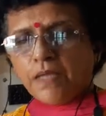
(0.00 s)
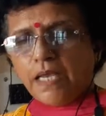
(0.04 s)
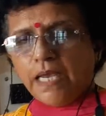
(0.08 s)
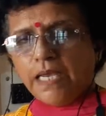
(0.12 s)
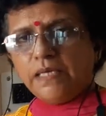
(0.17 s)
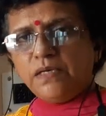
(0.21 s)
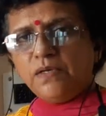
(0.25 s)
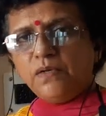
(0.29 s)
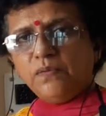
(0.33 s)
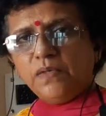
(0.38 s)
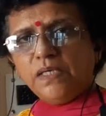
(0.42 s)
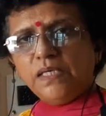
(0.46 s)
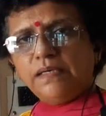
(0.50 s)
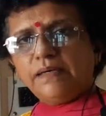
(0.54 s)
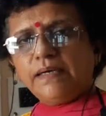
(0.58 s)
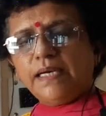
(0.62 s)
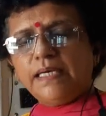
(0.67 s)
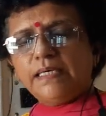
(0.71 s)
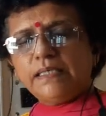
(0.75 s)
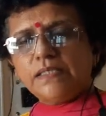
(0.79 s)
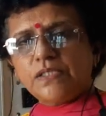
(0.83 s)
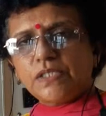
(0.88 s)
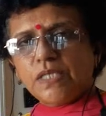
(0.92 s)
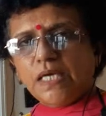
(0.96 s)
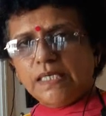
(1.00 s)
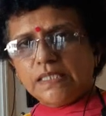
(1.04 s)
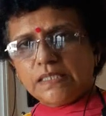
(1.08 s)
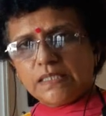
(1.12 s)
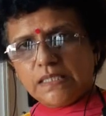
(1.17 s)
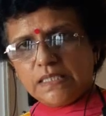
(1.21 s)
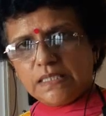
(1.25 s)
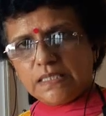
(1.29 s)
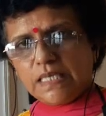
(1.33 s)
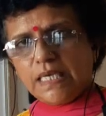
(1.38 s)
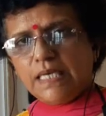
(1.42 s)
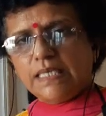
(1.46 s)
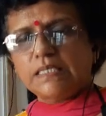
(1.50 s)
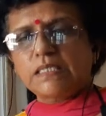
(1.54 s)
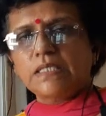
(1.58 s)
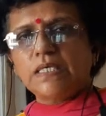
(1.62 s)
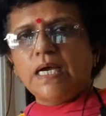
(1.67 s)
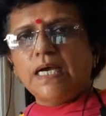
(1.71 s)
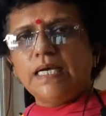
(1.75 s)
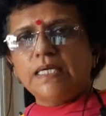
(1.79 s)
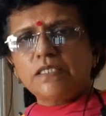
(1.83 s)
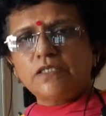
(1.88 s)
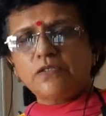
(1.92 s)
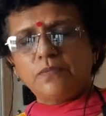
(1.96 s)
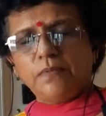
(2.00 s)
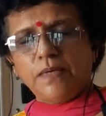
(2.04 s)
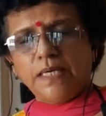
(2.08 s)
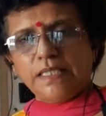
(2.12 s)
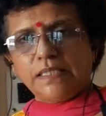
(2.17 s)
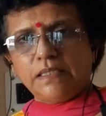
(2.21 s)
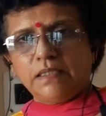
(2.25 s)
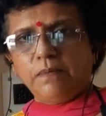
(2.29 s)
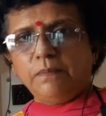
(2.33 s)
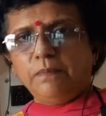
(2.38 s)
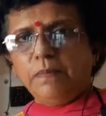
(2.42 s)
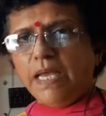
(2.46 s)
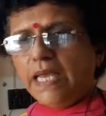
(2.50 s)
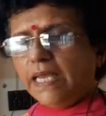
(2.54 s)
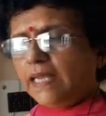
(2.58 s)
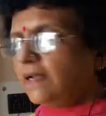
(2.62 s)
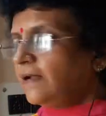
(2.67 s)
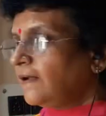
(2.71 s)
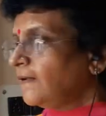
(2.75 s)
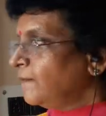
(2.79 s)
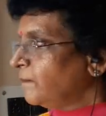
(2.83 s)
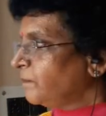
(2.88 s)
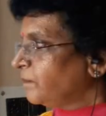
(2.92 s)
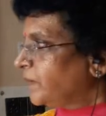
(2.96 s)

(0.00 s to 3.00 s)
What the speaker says: Annual rent charges are charged by the bank,